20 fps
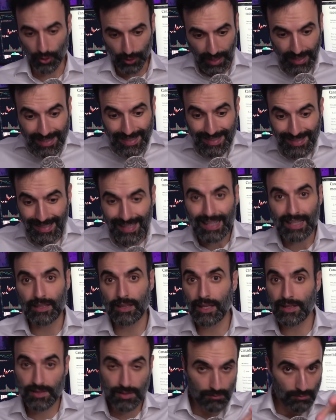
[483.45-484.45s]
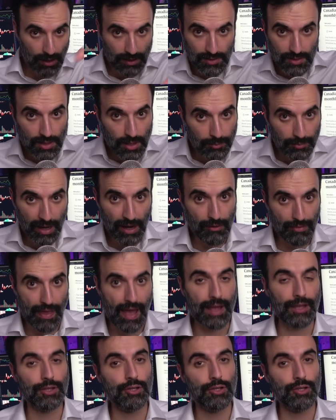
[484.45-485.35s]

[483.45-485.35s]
Let's see. Let's let's compare that.